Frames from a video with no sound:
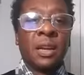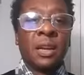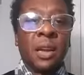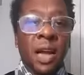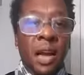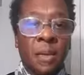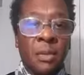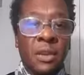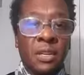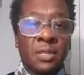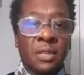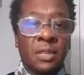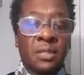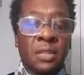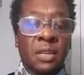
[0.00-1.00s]
comments
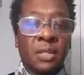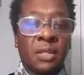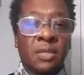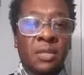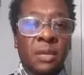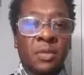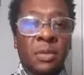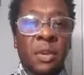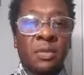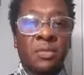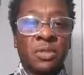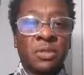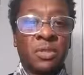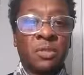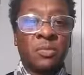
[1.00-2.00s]
because it's something I'm
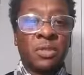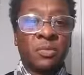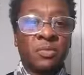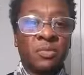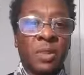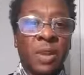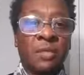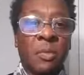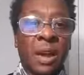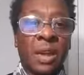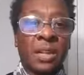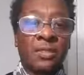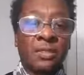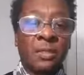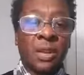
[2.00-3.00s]
just going to speak right
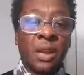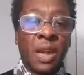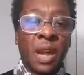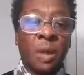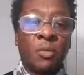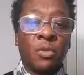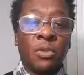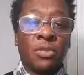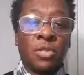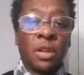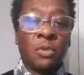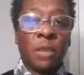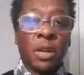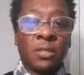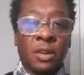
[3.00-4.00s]
into the camera and share
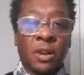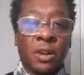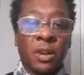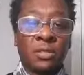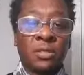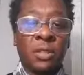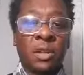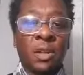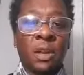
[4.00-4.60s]
my thoughts.